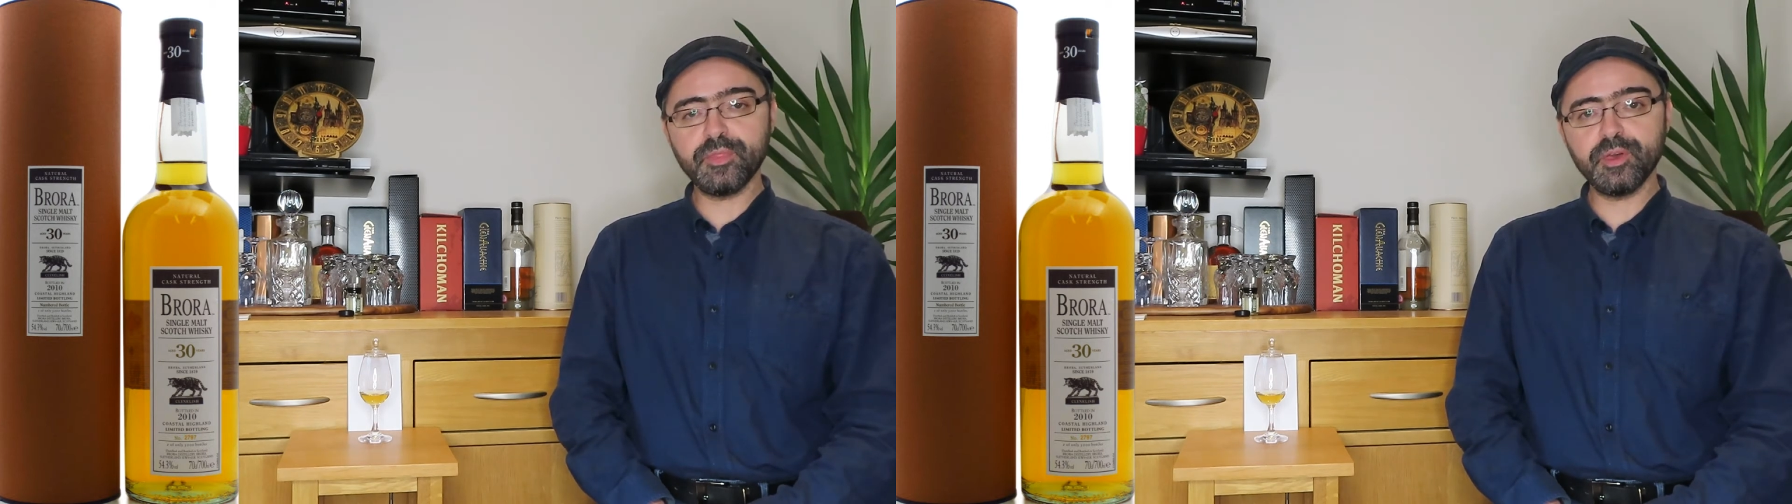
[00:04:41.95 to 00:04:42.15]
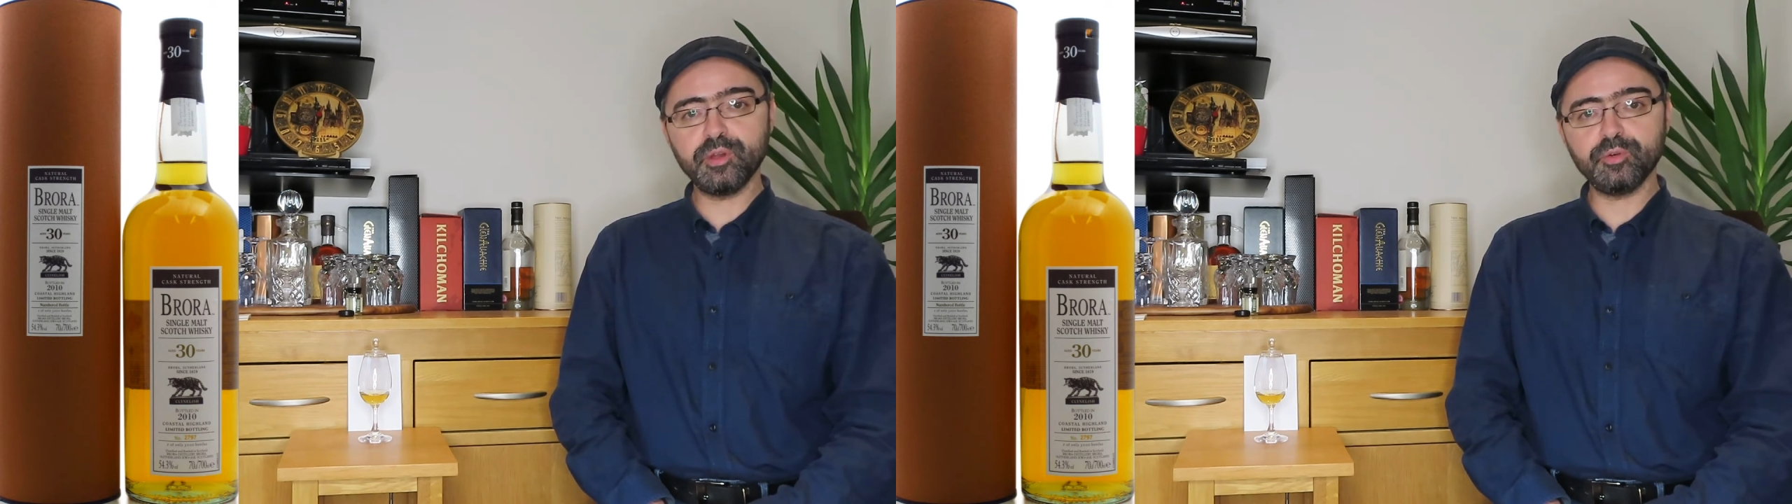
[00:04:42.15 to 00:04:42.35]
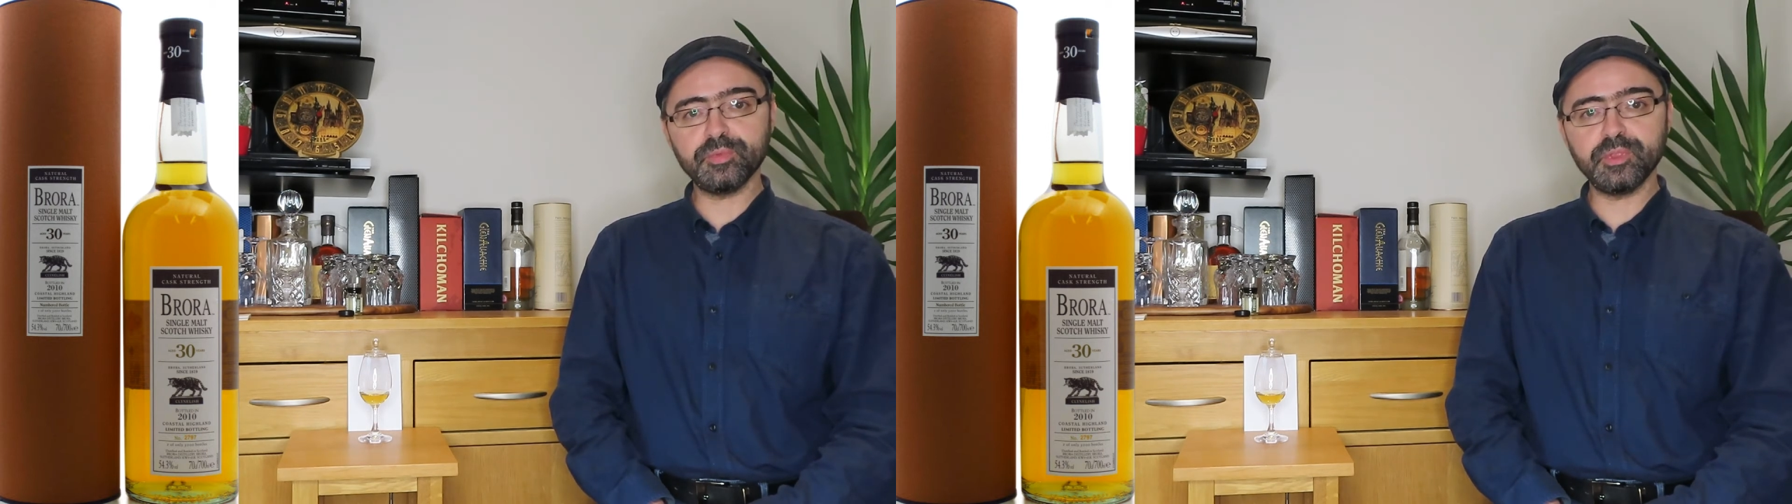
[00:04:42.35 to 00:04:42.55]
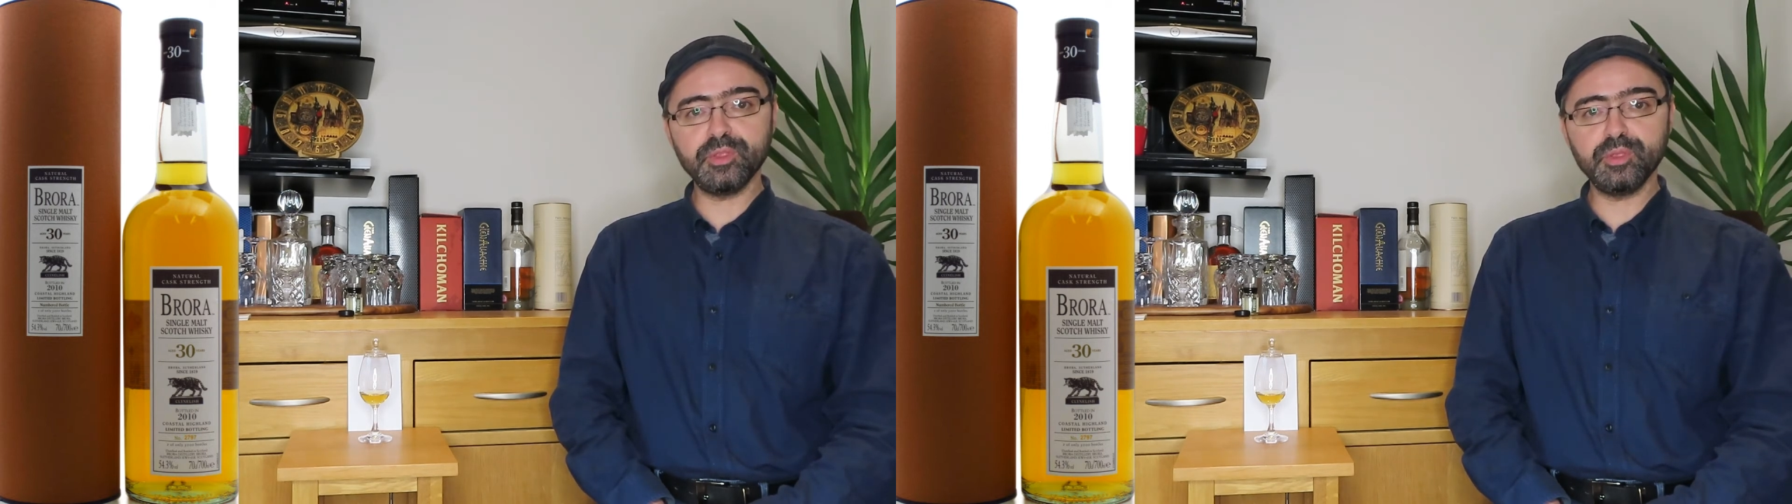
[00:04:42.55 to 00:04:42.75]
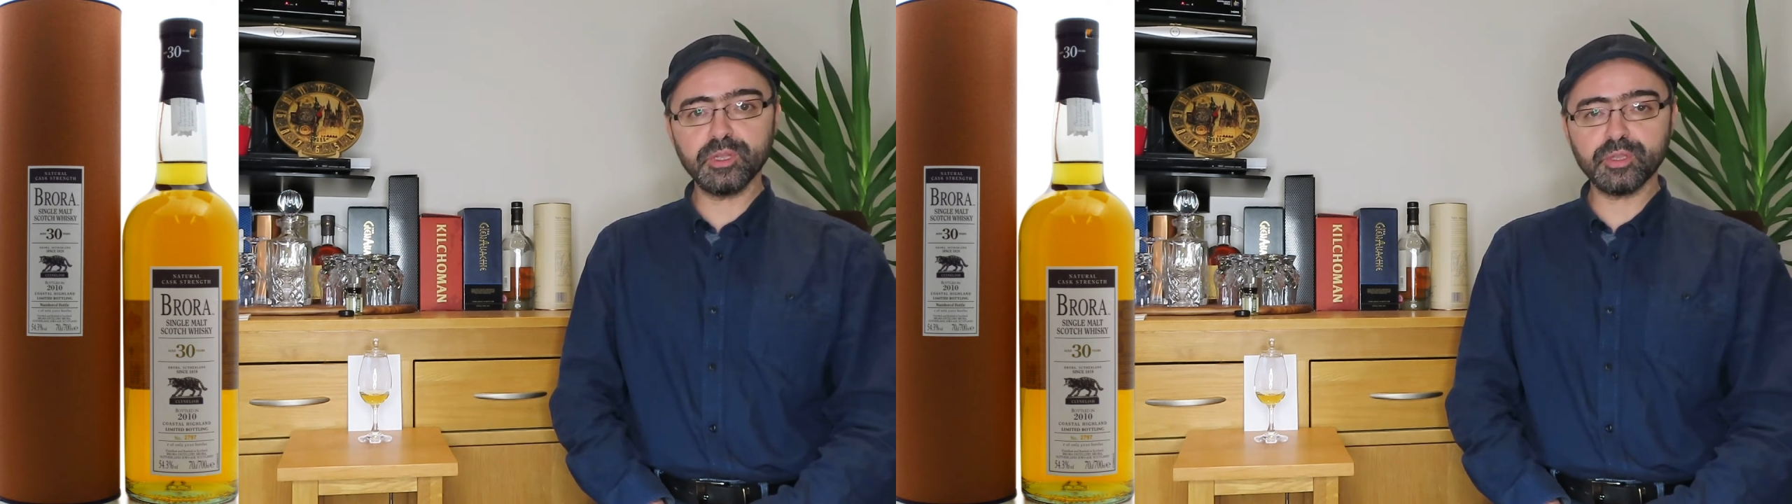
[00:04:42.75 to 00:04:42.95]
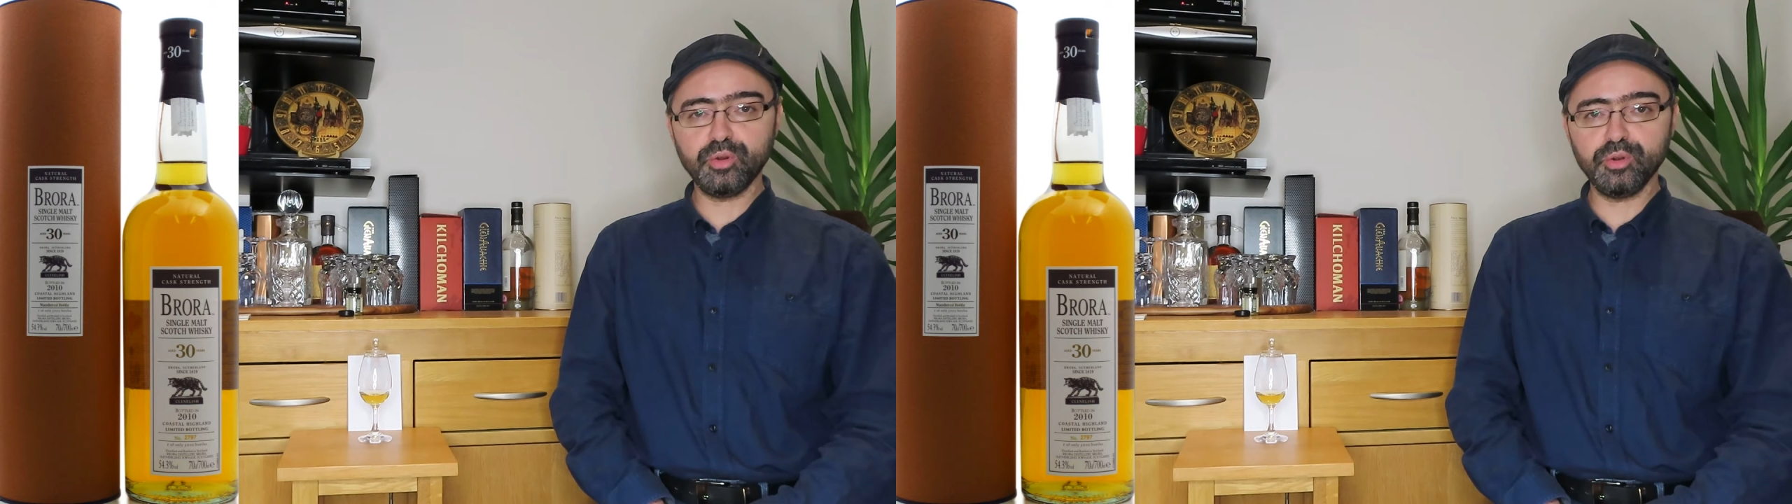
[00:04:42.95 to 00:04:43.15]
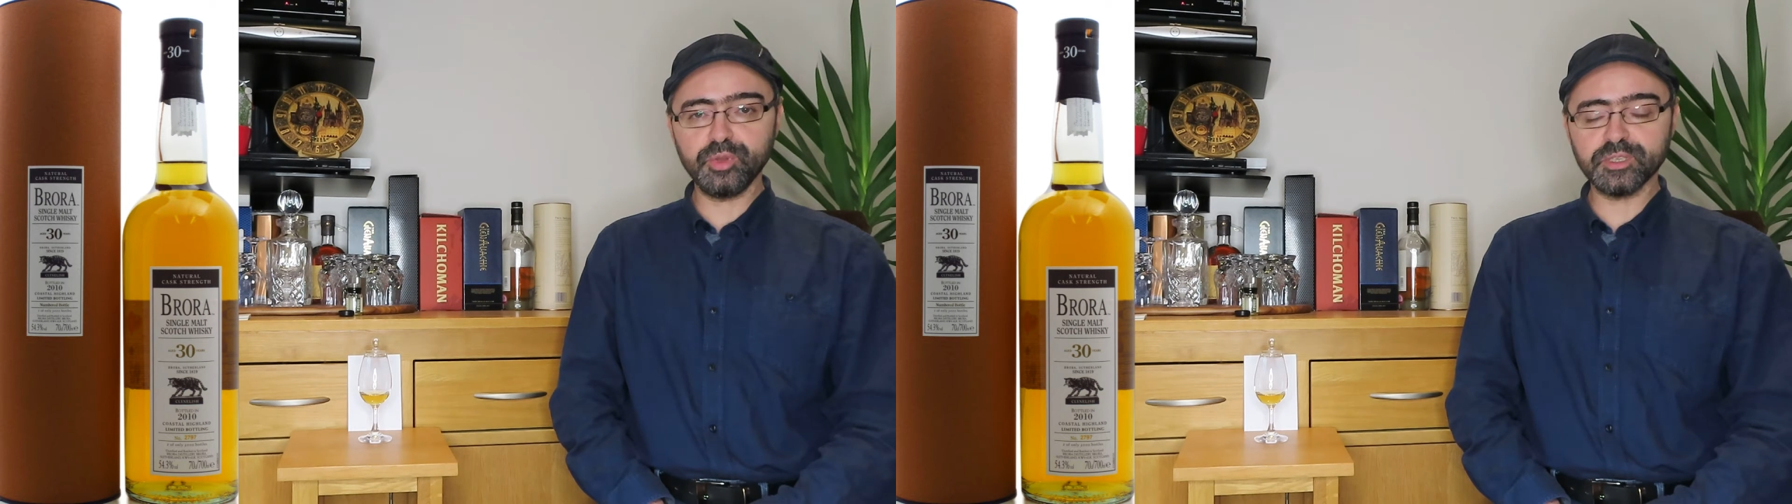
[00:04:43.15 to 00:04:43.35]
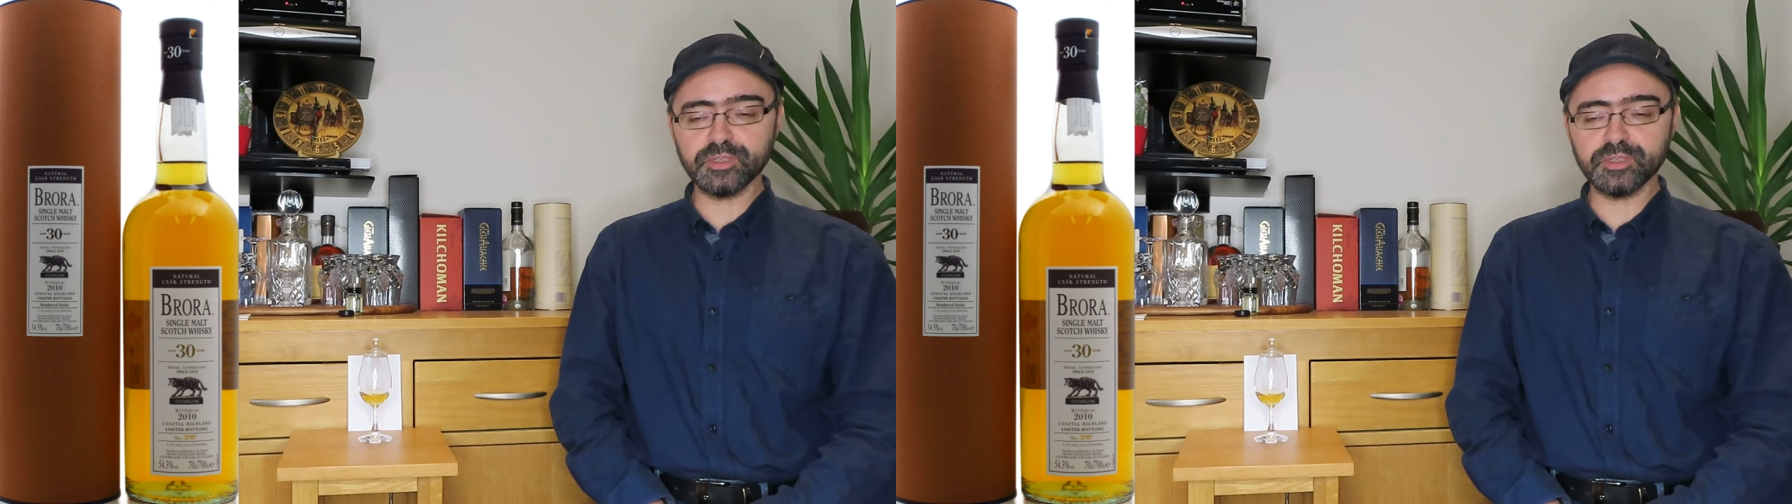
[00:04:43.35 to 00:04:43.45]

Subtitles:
though not always